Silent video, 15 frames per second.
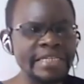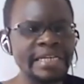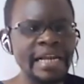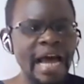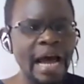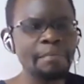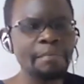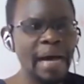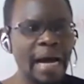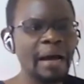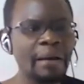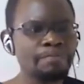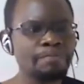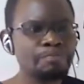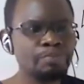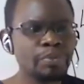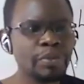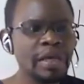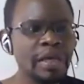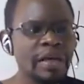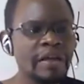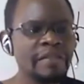in number,
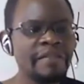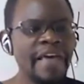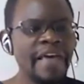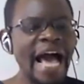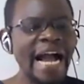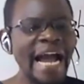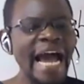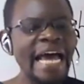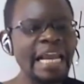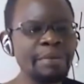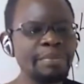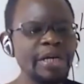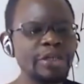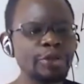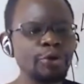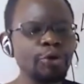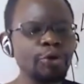there can be two